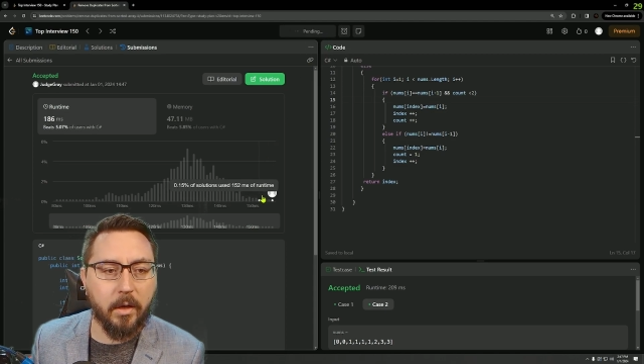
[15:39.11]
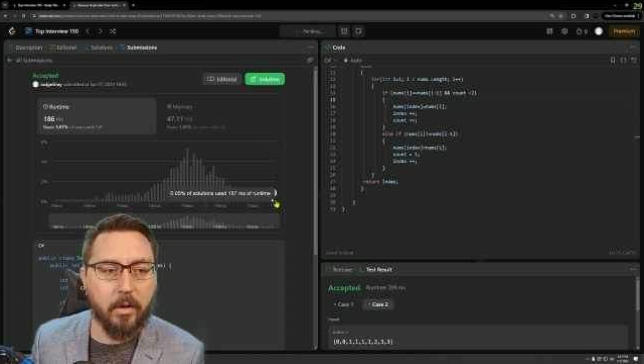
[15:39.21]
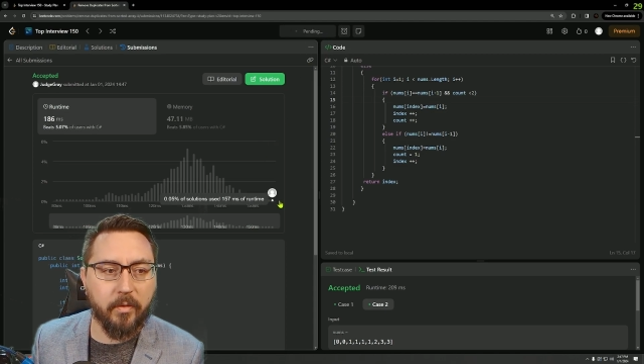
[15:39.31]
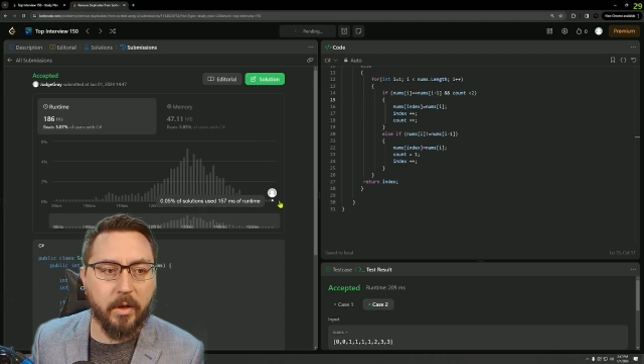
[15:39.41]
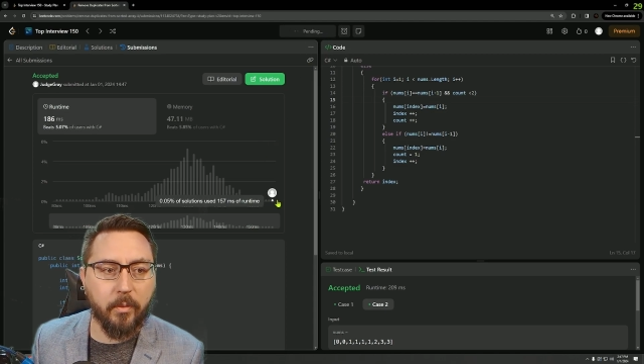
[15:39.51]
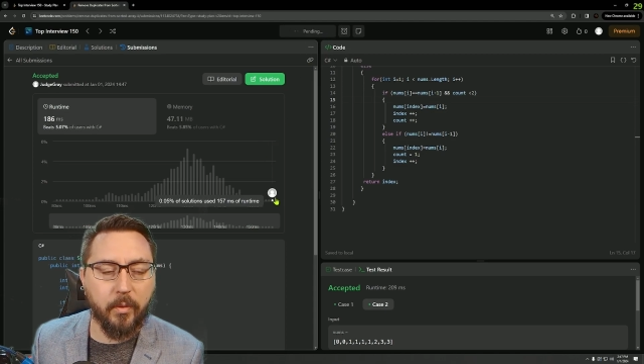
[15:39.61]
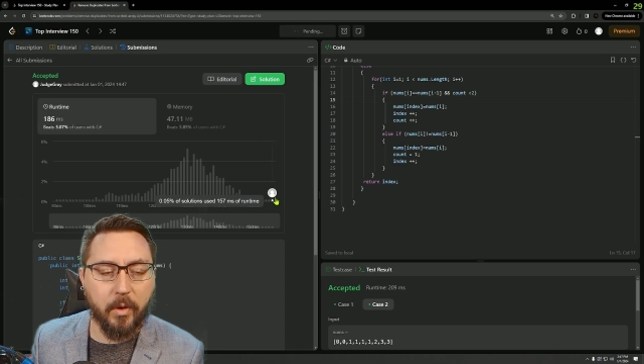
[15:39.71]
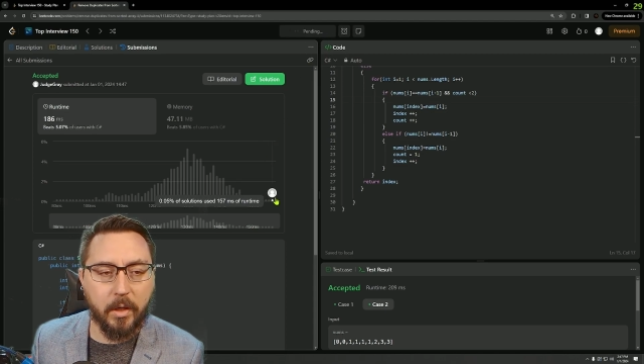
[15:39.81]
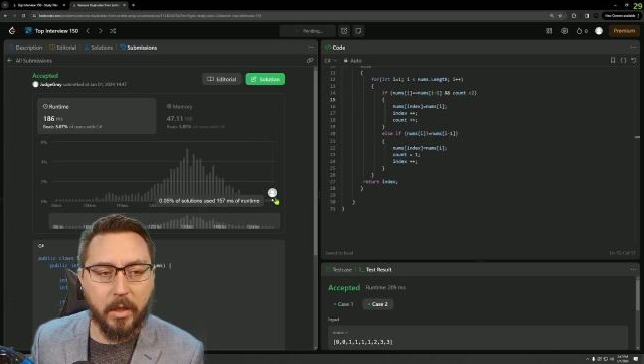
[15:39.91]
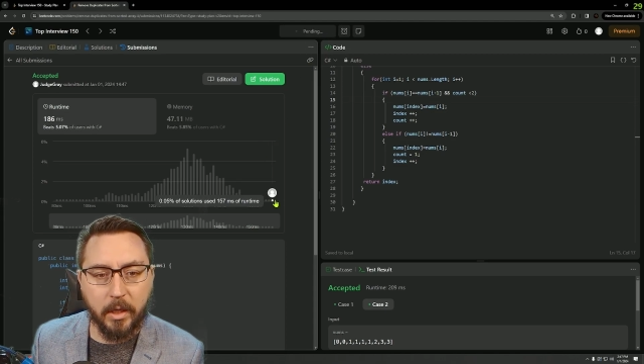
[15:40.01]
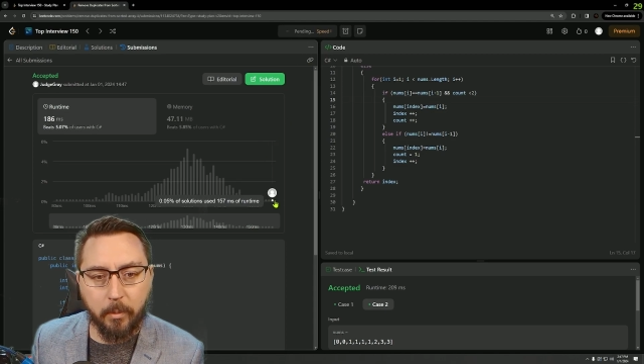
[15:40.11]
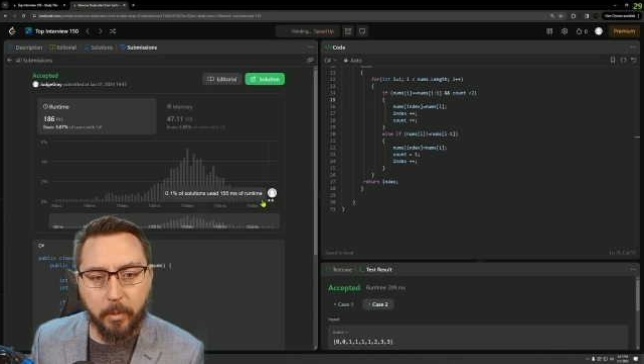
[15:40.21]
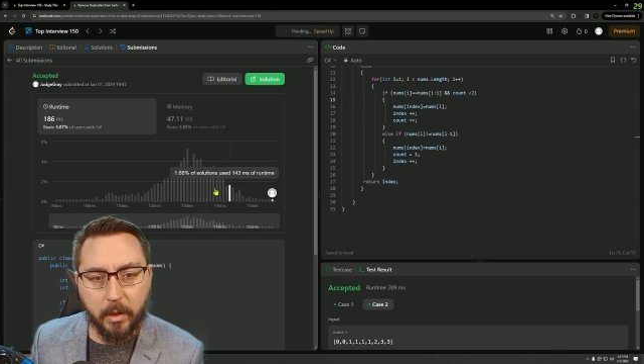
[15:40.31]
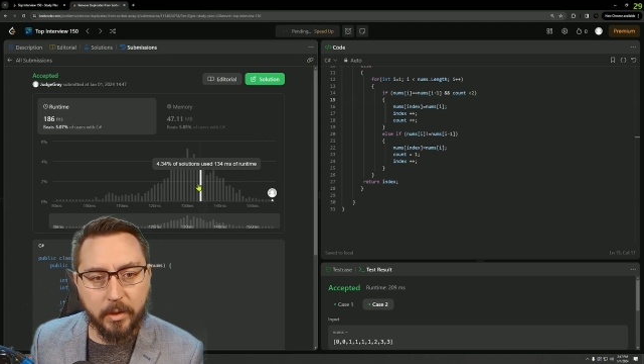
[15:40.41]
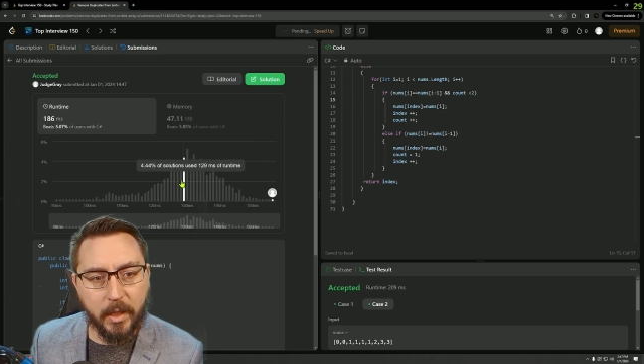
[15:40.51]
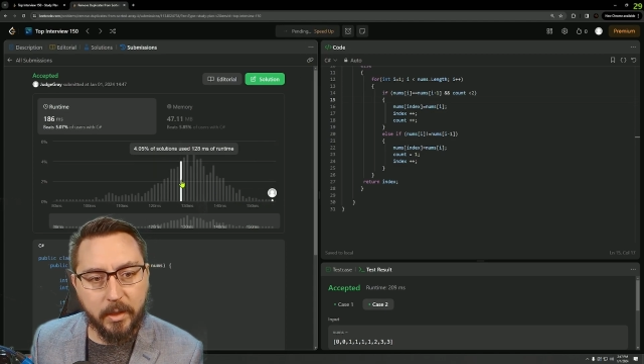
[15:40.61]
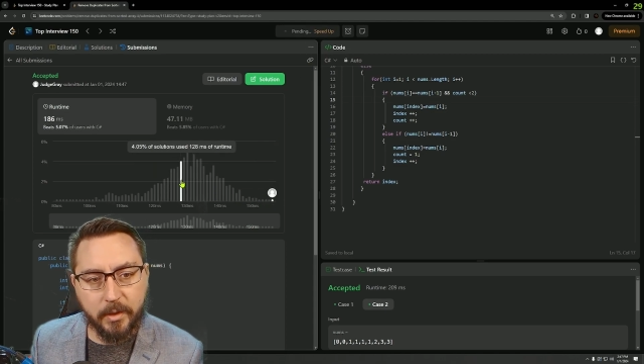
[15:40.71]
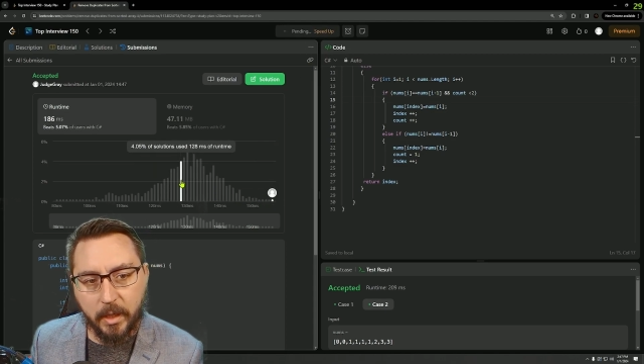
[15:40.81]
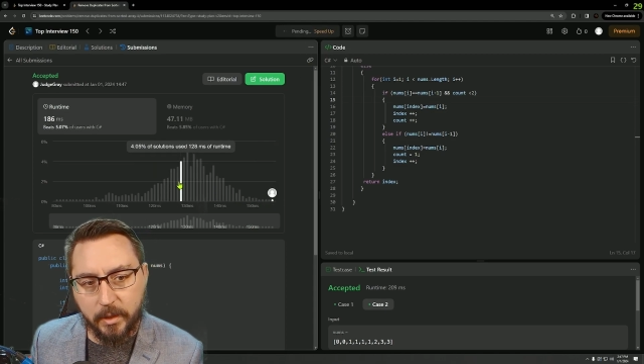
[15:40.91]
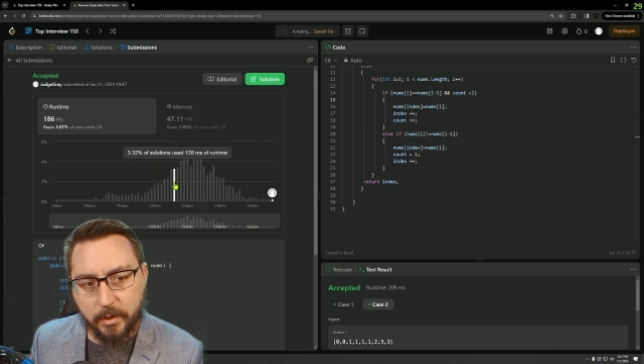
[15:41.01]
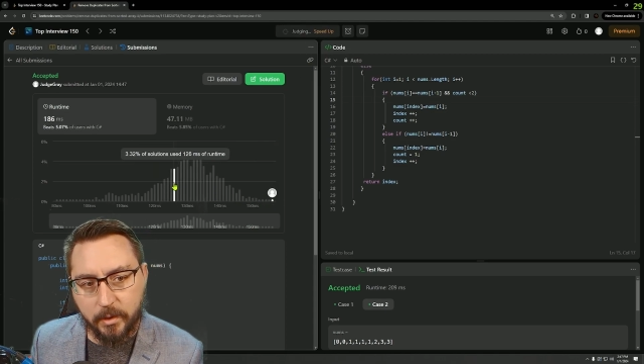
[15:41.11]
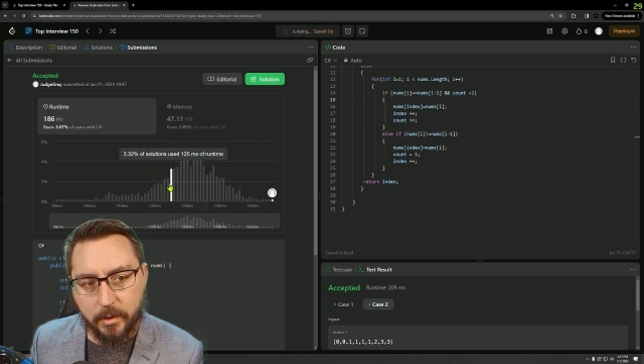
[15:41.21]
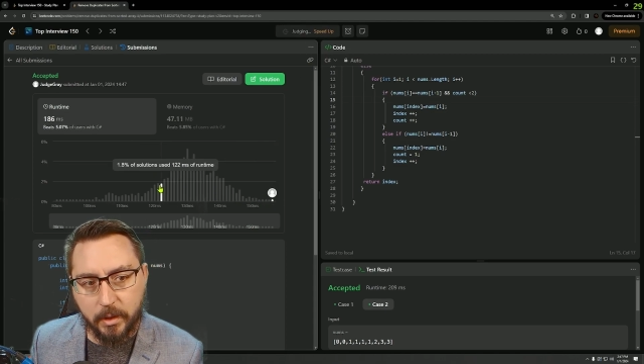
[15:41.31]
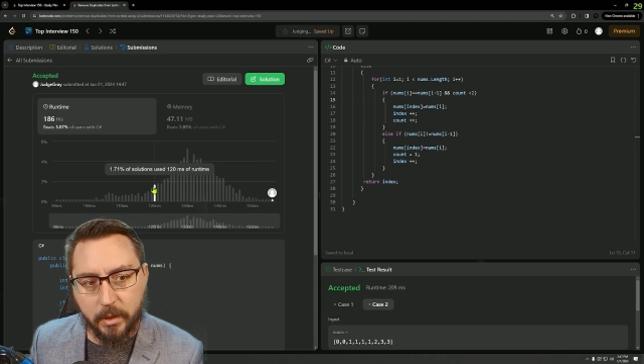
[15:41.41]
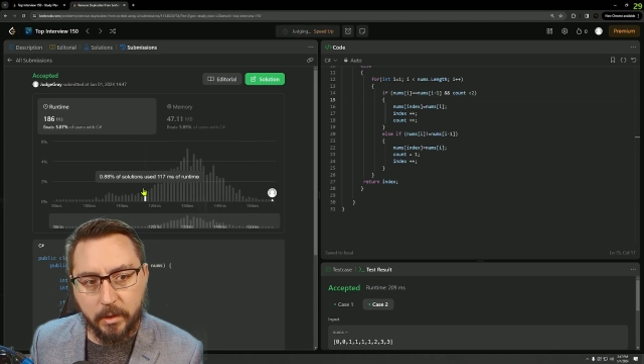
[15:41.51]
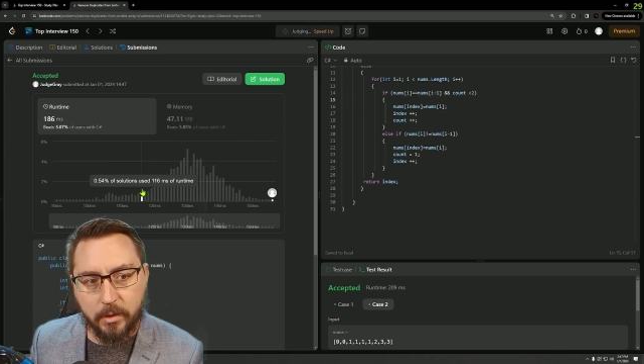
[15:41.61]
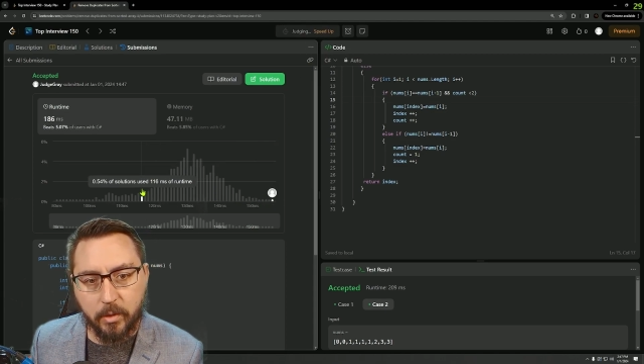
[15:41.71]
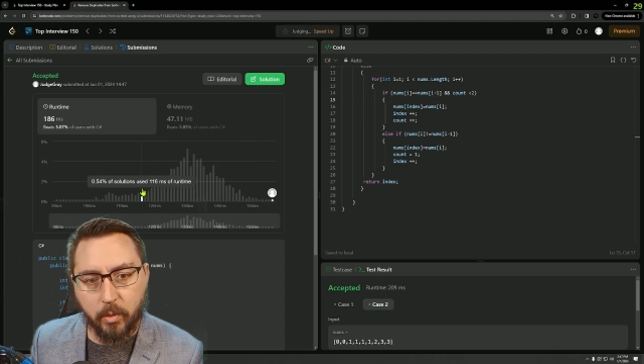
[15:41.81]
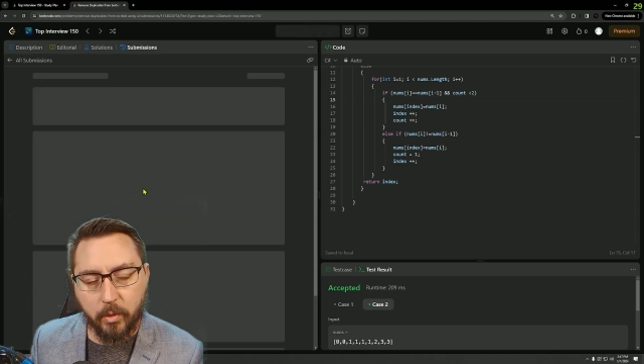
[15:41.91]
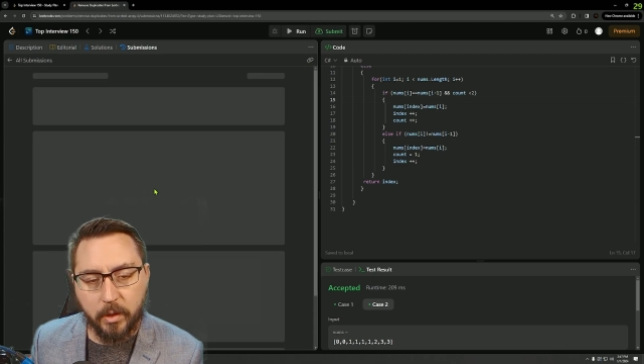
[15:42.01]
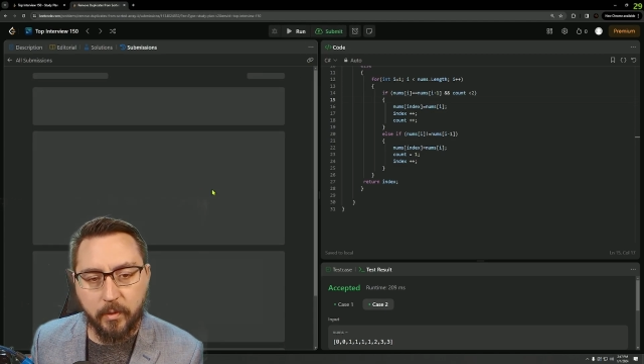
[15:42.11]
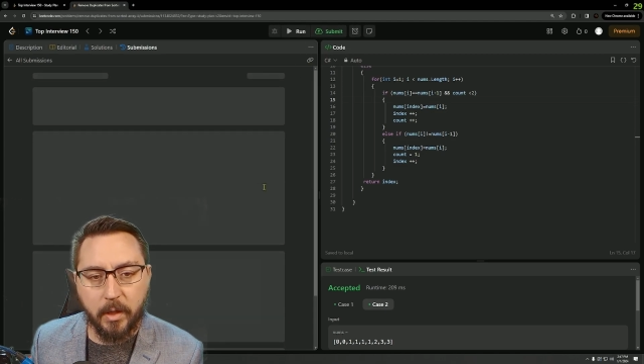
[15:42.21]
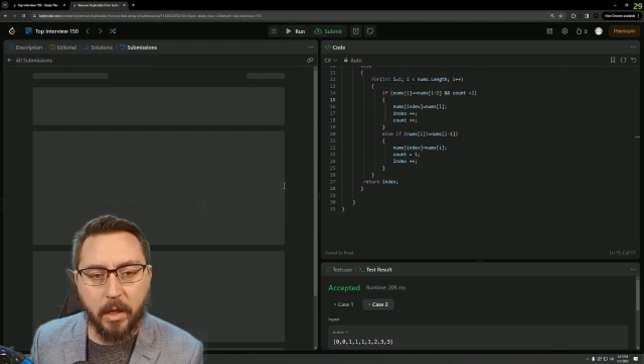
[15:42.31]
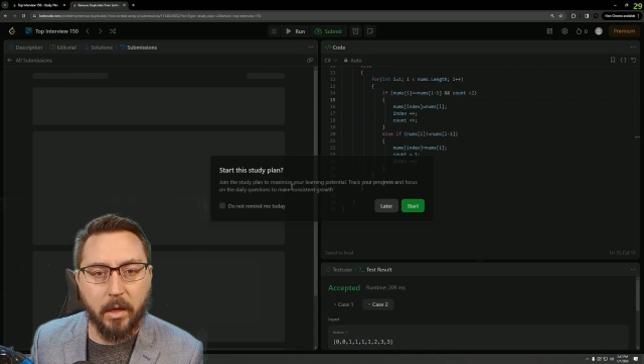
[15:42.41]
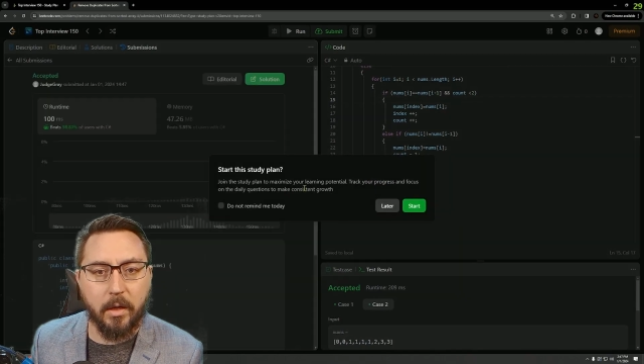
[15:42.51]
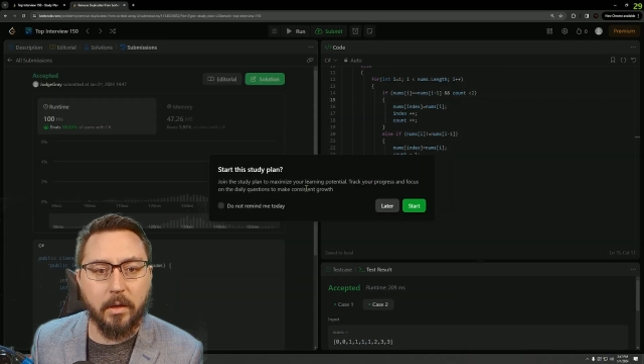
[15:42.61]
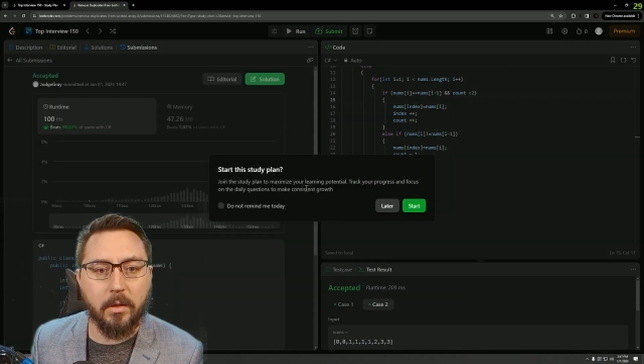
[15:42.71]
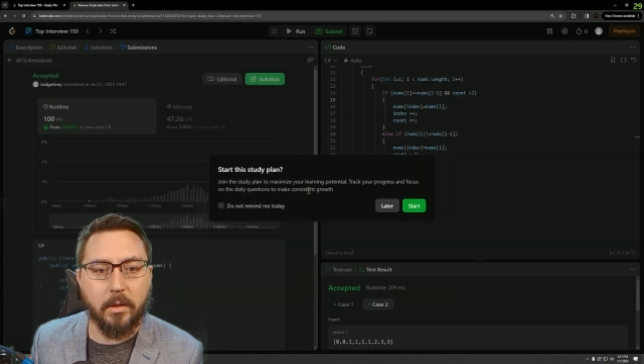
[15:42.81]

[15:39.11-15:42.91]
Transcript: If I rerun it and get better test cases, it could score even higher.